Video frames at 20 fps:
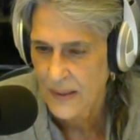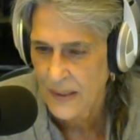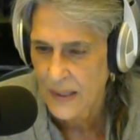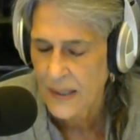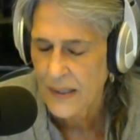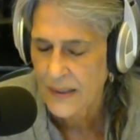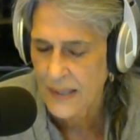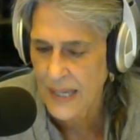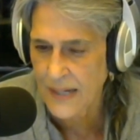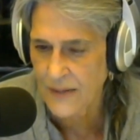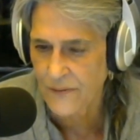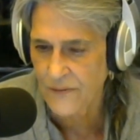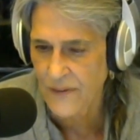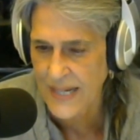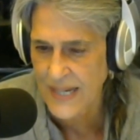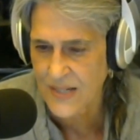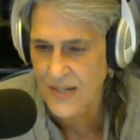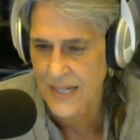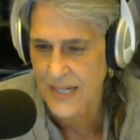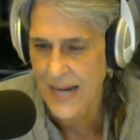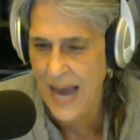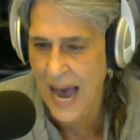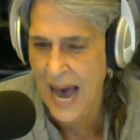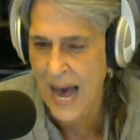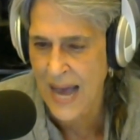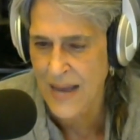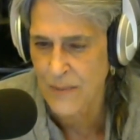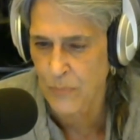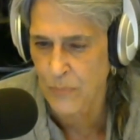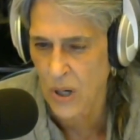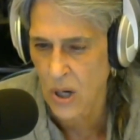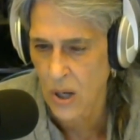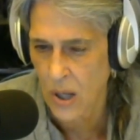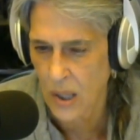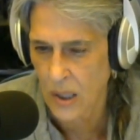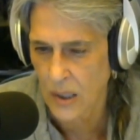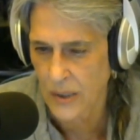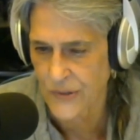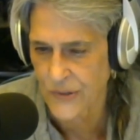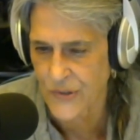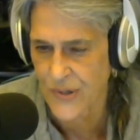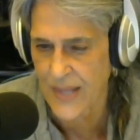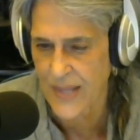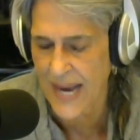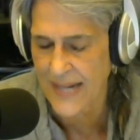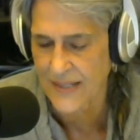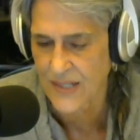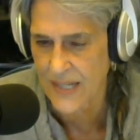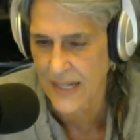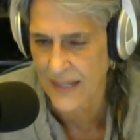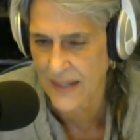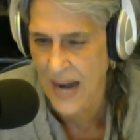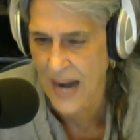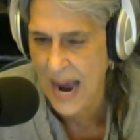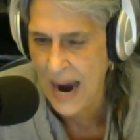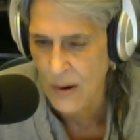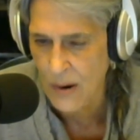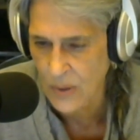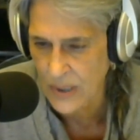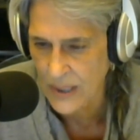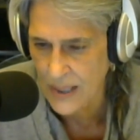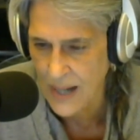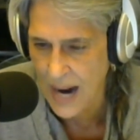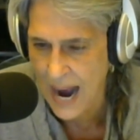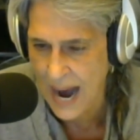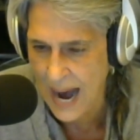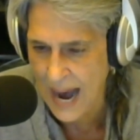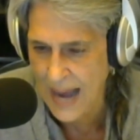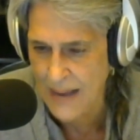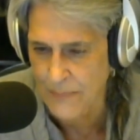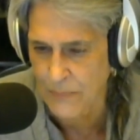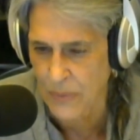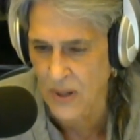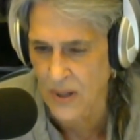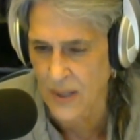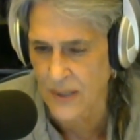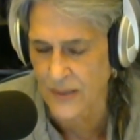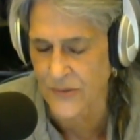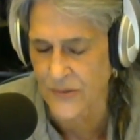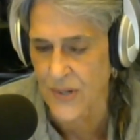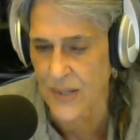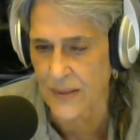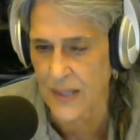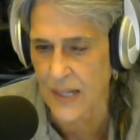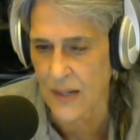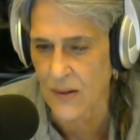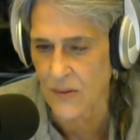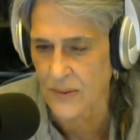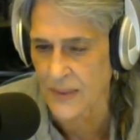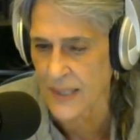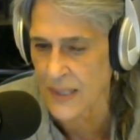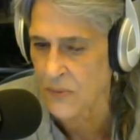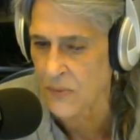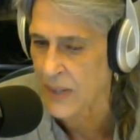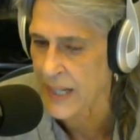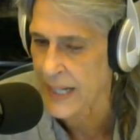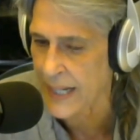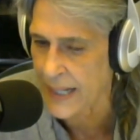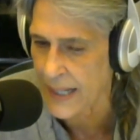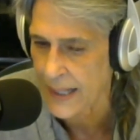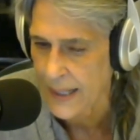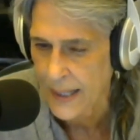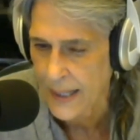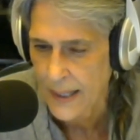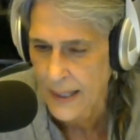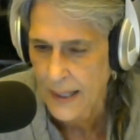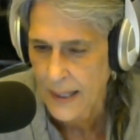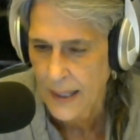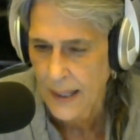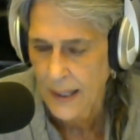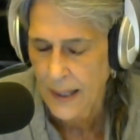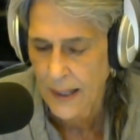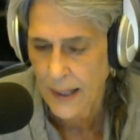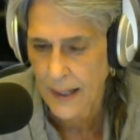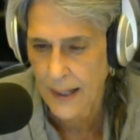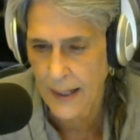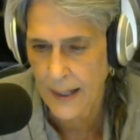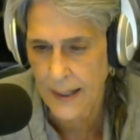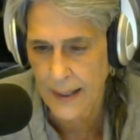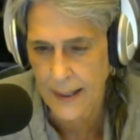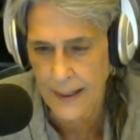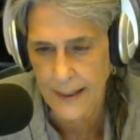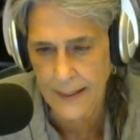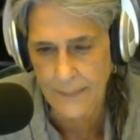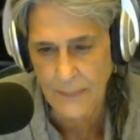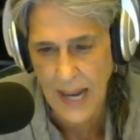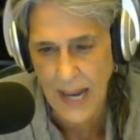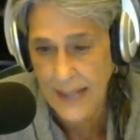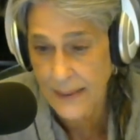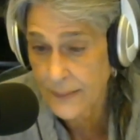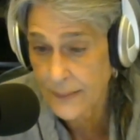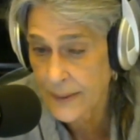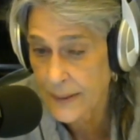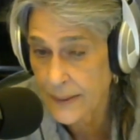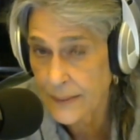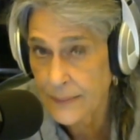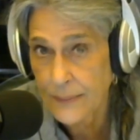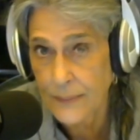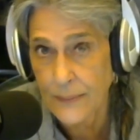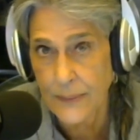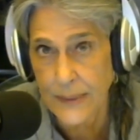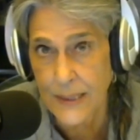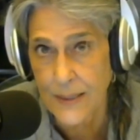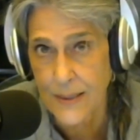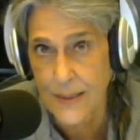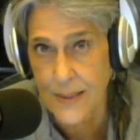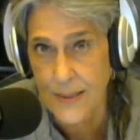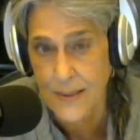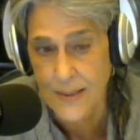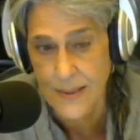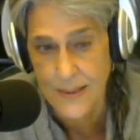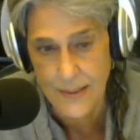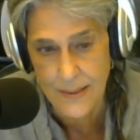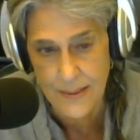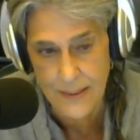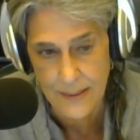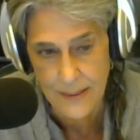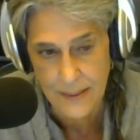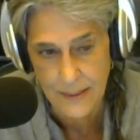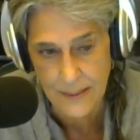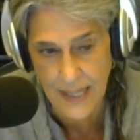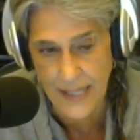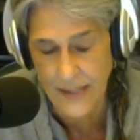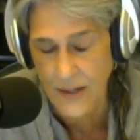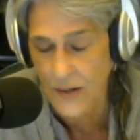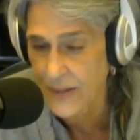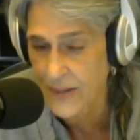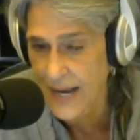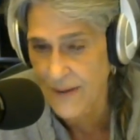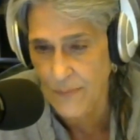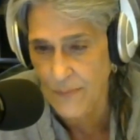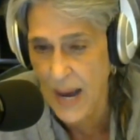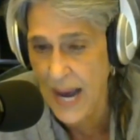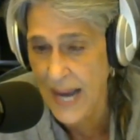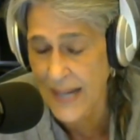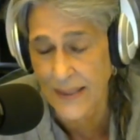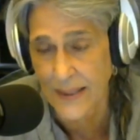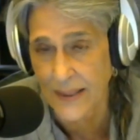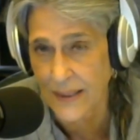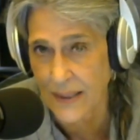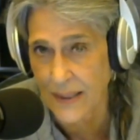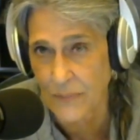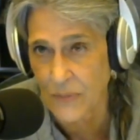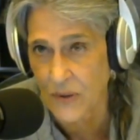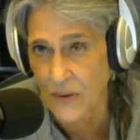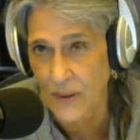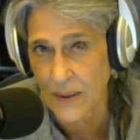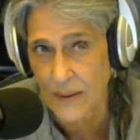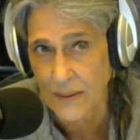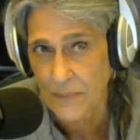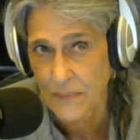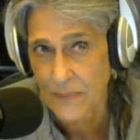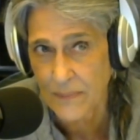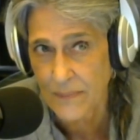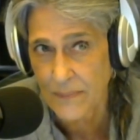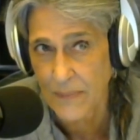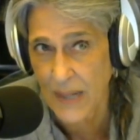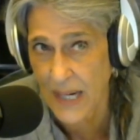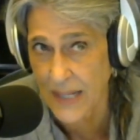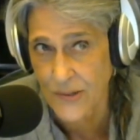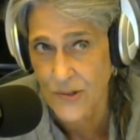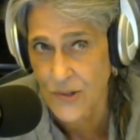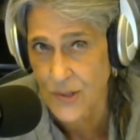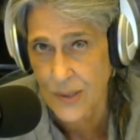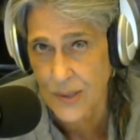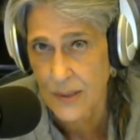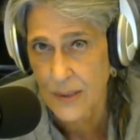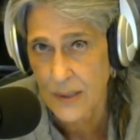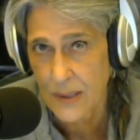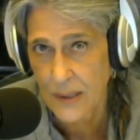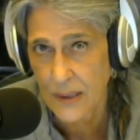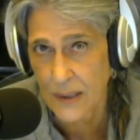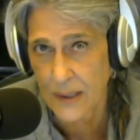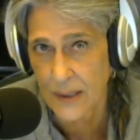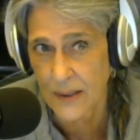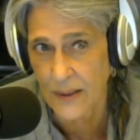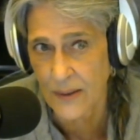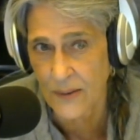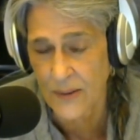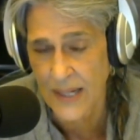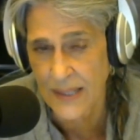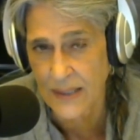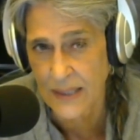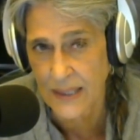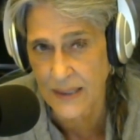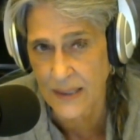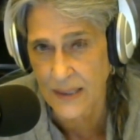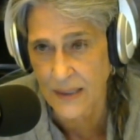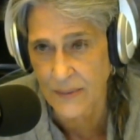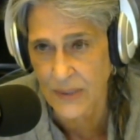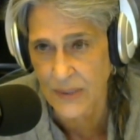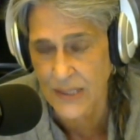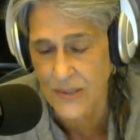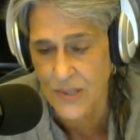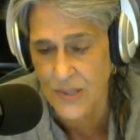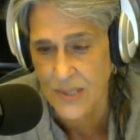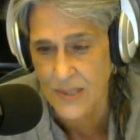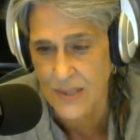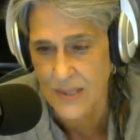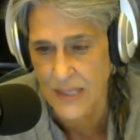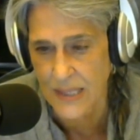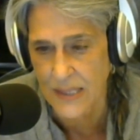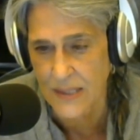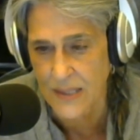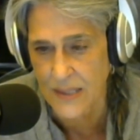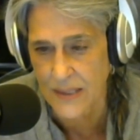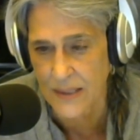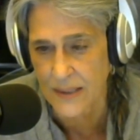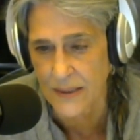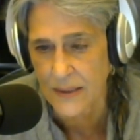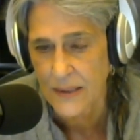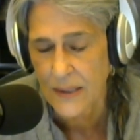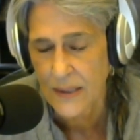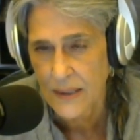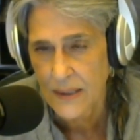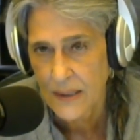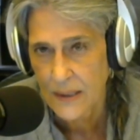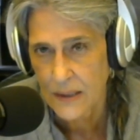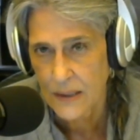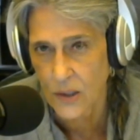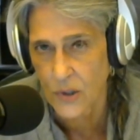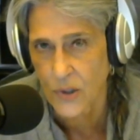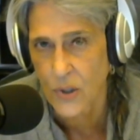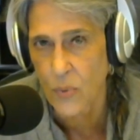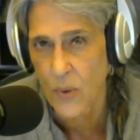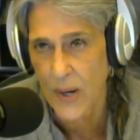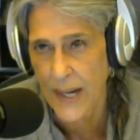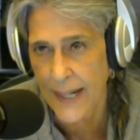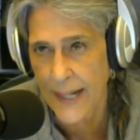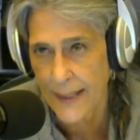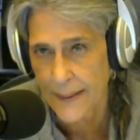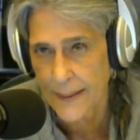They invest in eyeballs. That's in our eyeballs. And the only way, I don't know, they don't have mine anymore much. I think we just need to look away.